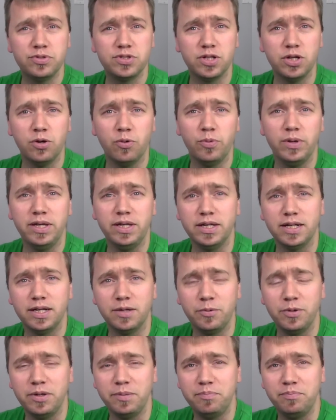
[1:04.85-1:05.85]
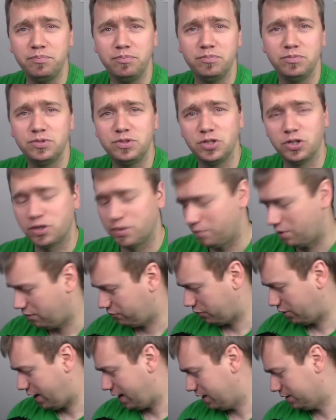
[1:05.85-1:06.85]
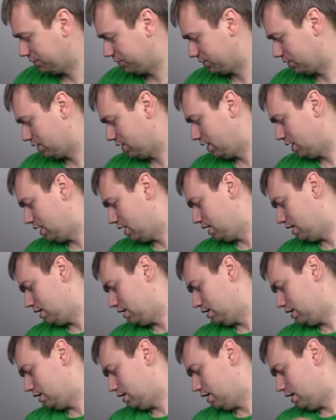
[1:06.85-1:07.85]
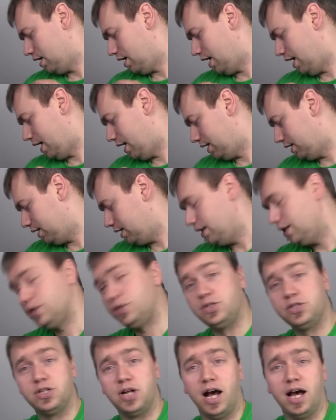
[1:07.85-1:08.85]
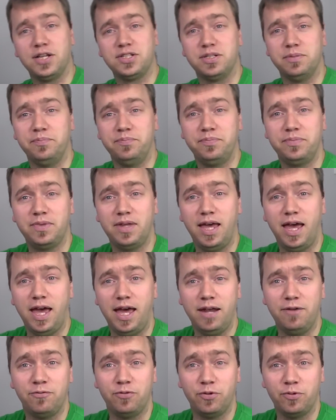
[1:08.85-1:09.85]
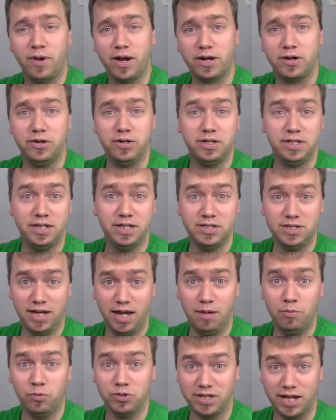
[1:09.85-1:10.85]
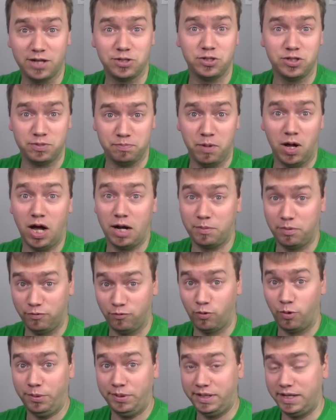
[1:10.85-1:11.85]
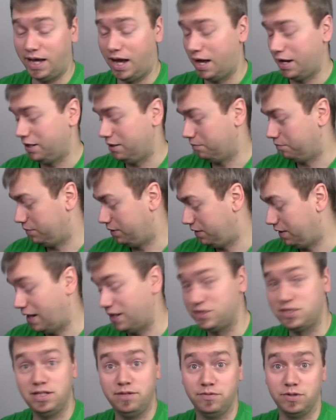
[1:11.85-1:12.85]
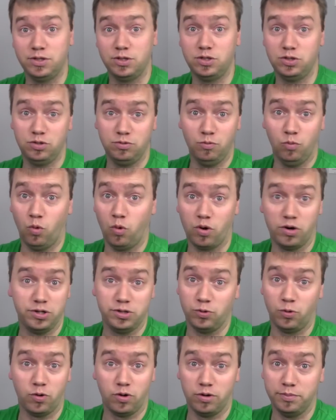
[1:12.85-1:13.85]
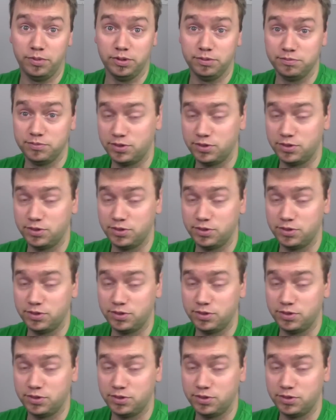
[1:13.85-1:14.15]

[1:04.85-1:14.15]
So we took him off her hands. And he is just awesome. And for the record, his name was actually Spock before we got him, and that's even more adorable.